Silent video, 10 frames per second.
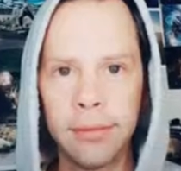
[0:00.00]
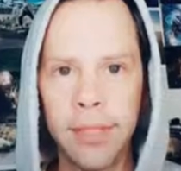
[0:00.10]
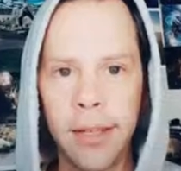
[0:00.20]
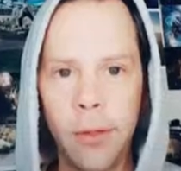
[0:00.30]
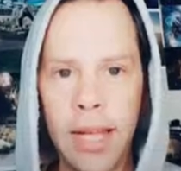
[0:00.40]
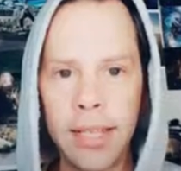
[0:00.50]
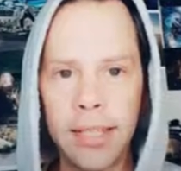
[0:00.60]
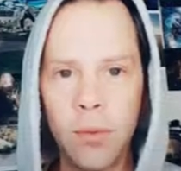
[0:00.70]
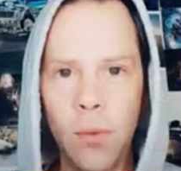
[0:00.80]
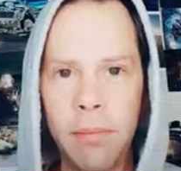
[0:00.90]
Otherwise,
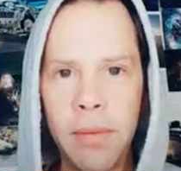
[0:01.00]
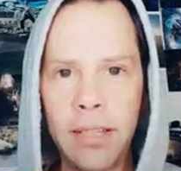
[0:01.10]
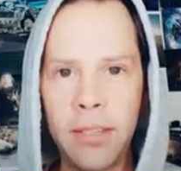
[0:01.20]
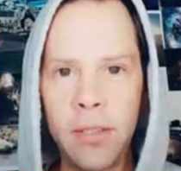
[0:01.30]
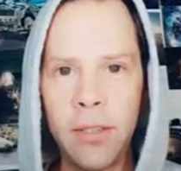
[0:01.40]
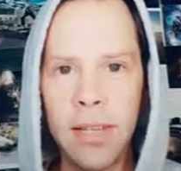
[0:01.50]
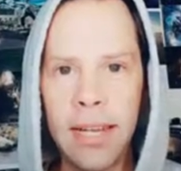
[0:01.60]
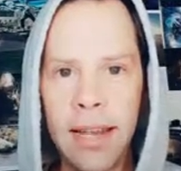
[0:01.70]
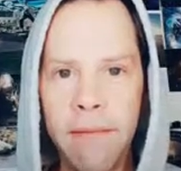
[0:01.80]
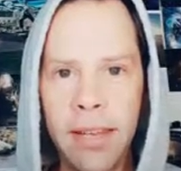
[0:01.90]
it's 1 minute to
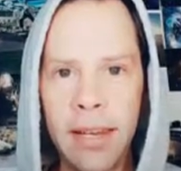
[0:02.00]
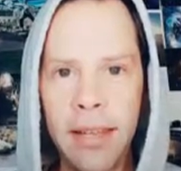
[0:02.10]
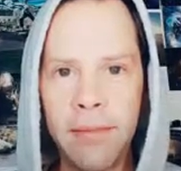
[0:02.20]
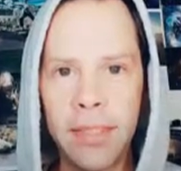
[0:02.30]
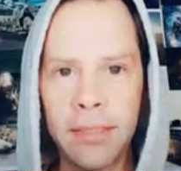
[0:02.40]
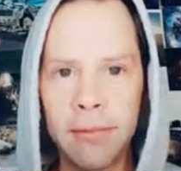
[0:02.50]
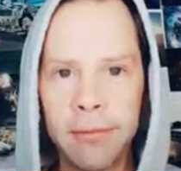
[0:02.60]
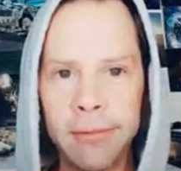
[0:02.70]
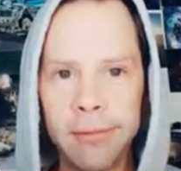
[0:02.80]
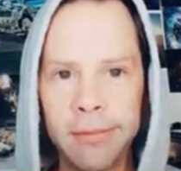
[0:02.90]
11:11.
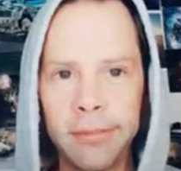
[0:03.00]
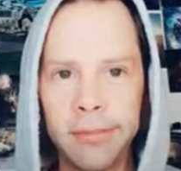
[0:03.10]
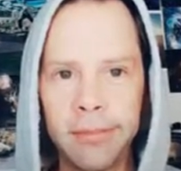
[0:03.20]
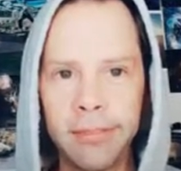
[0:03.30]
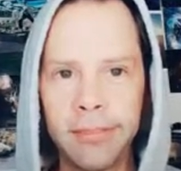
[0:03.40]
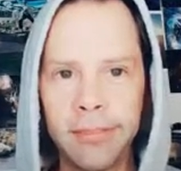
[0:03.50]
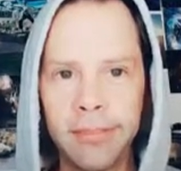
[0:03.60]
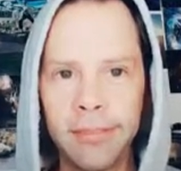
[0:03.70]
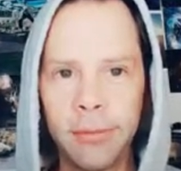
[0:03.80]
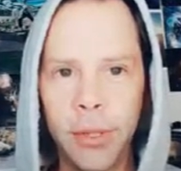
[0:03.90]

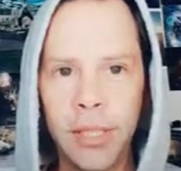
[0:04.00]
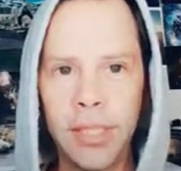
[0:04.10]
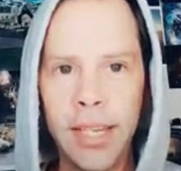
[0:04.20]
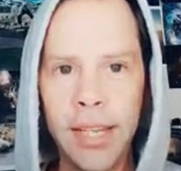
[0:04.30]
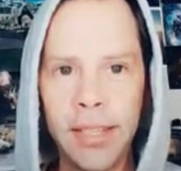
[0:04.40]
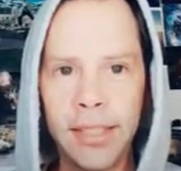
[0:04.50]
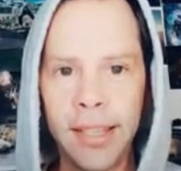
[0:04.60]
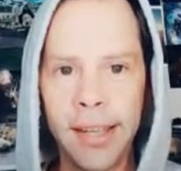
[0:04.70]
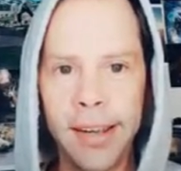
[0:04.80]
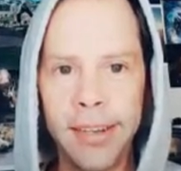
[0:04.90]
Pretty
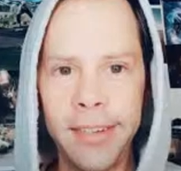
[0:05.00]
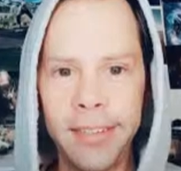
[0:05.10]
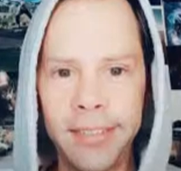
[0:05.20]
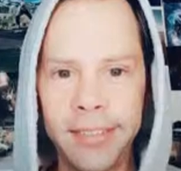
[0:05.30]
exciting.